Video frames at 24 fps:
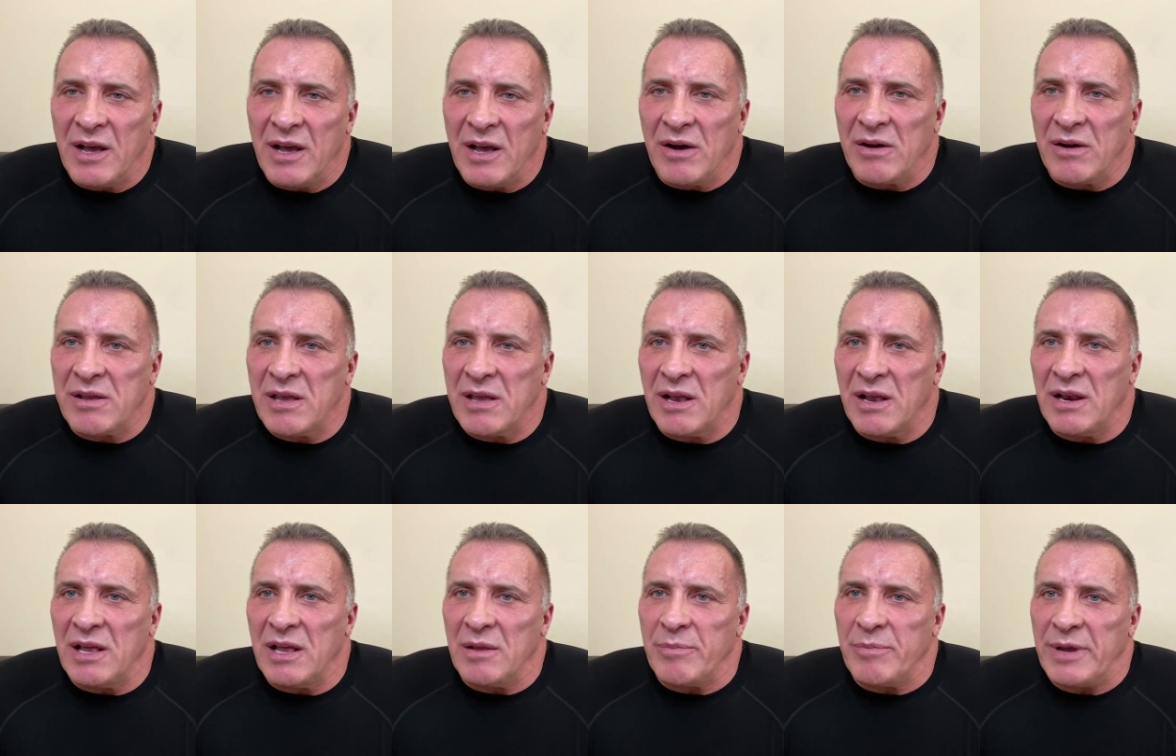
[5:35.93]
Okay, a
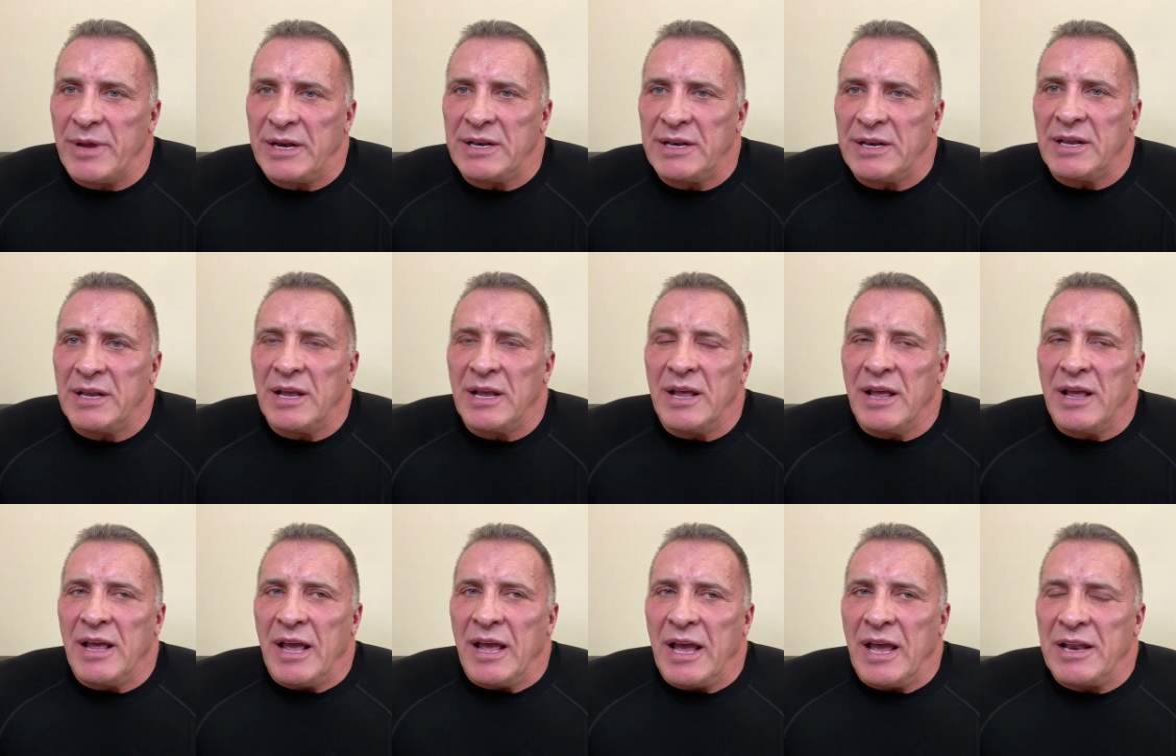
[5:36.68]
little bit,
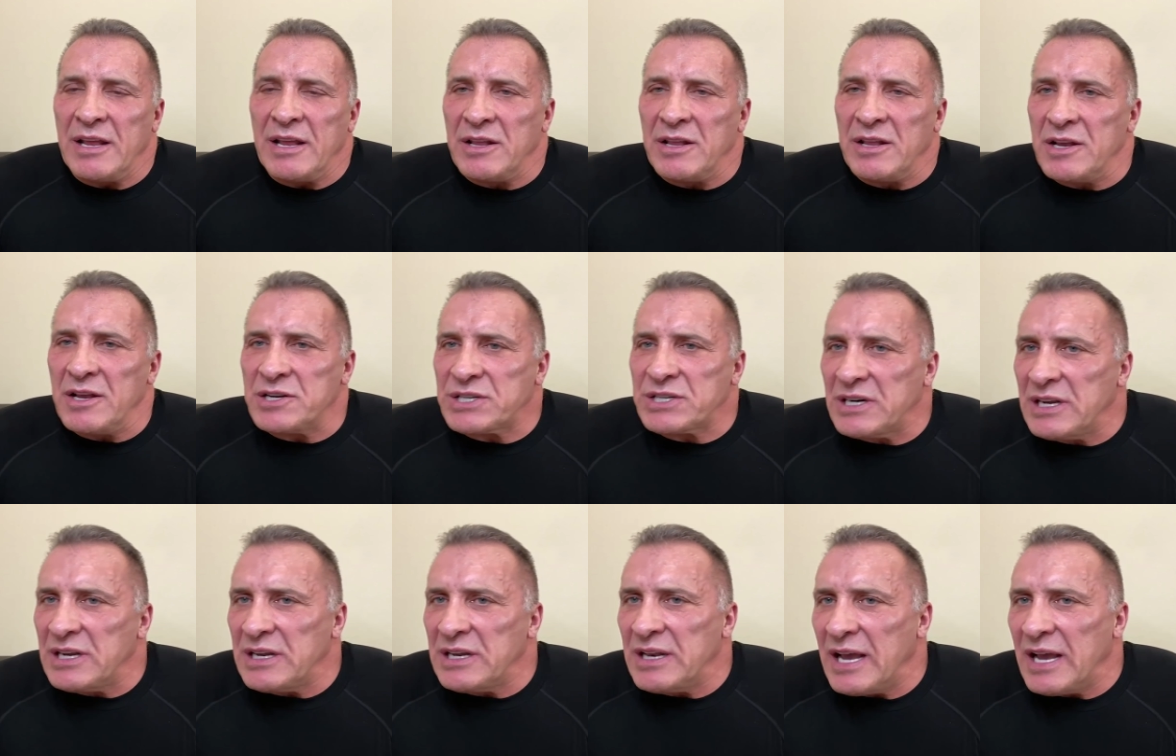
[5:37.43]
and
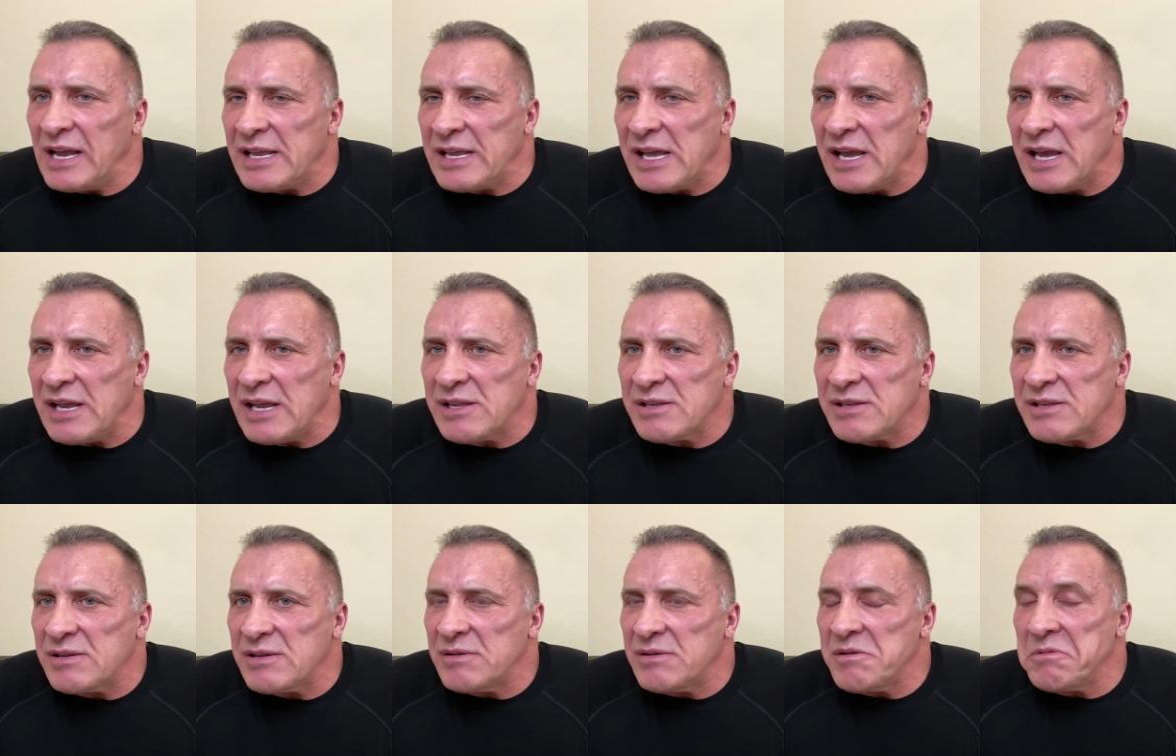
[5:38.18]
initially '98,
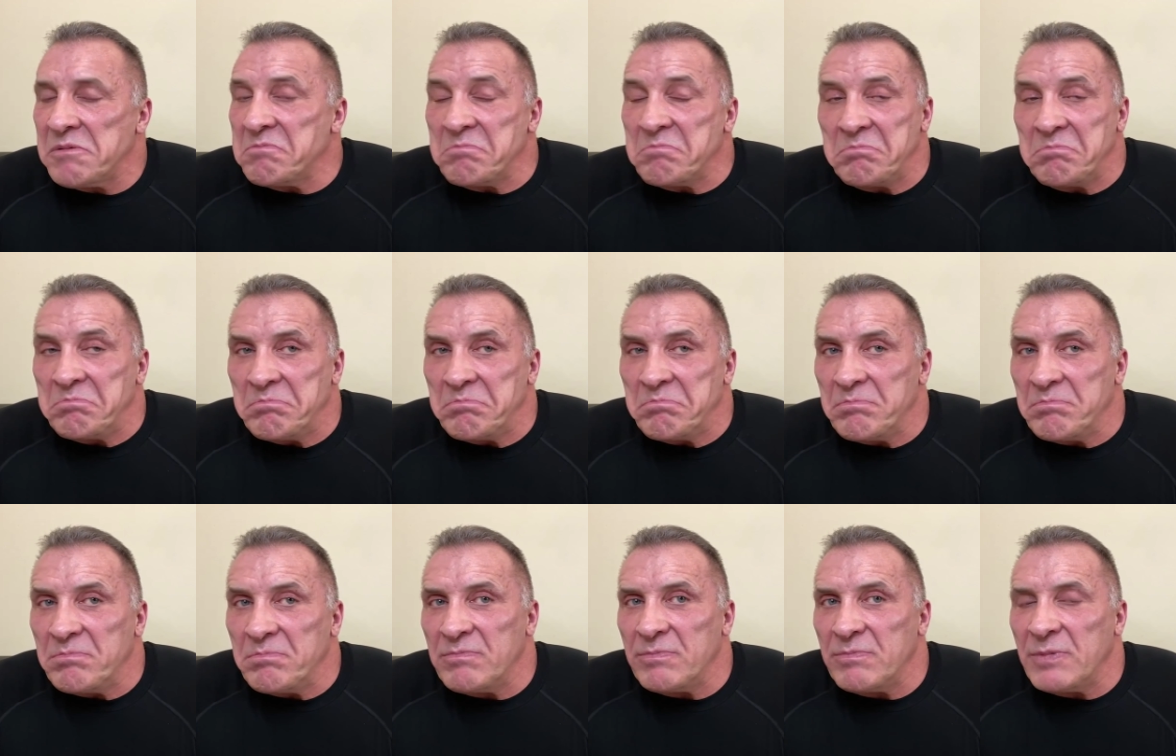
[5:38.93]
you know,
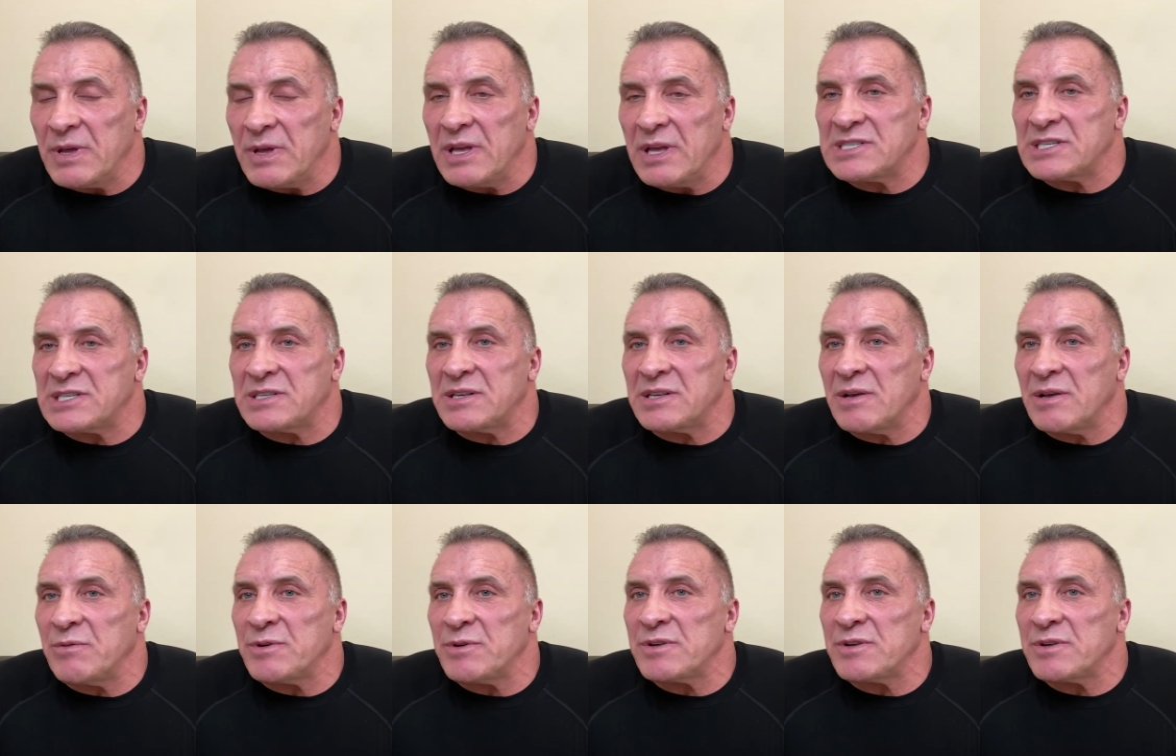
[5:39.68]
it's
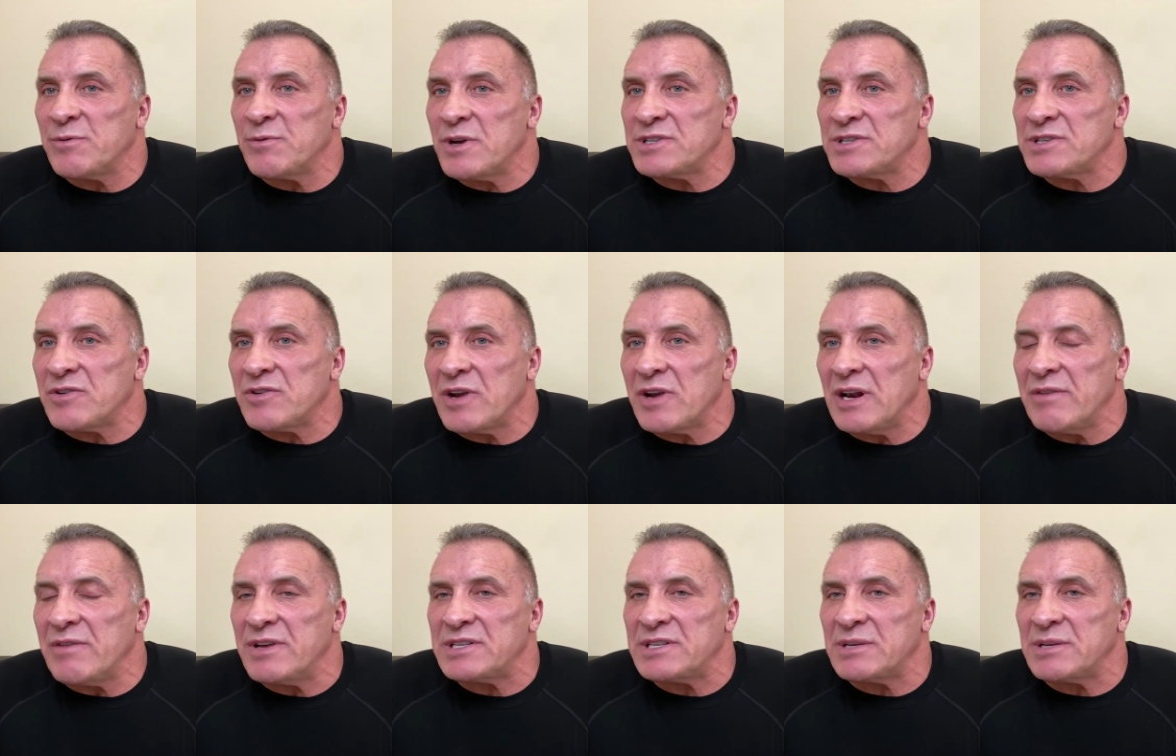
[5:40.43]
it wasn't
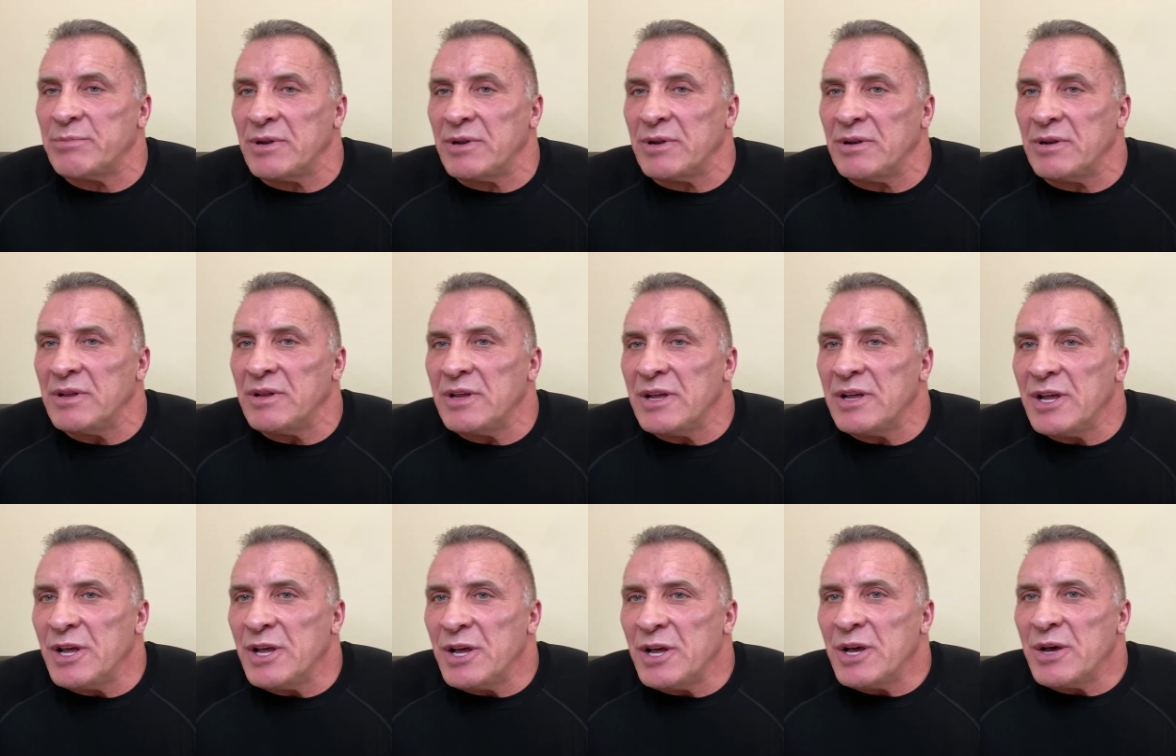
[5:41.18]
really visible.
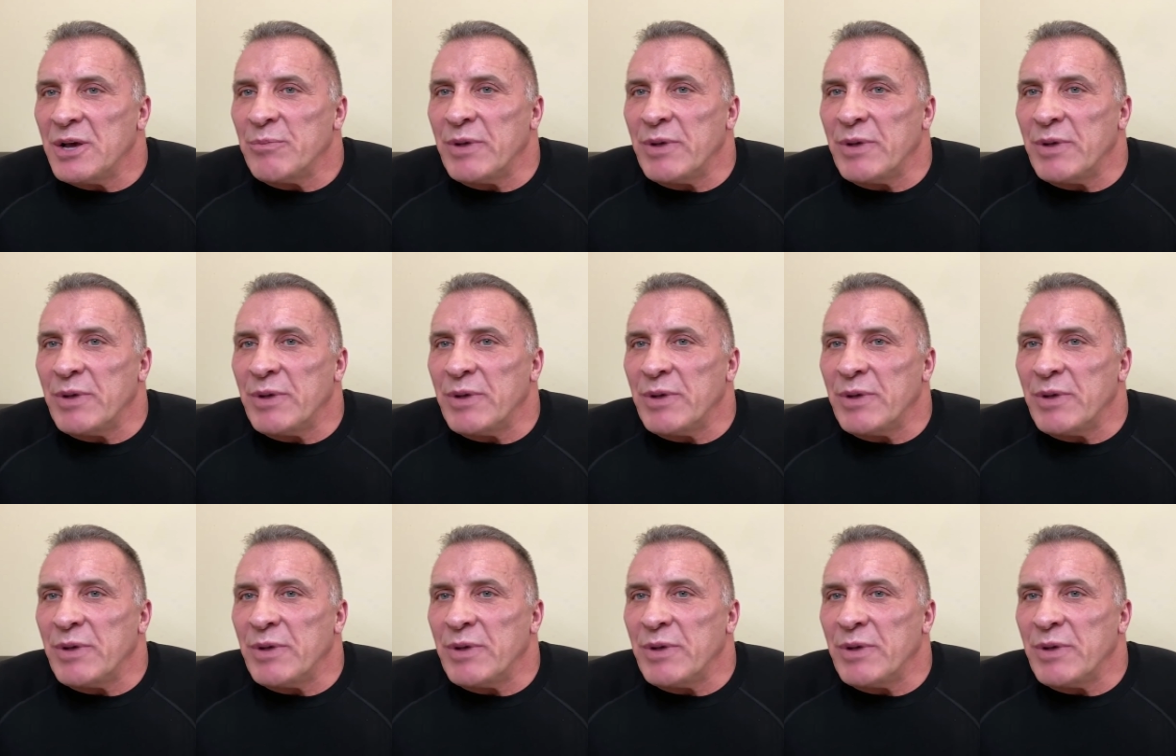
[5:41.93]
Mm-hmm.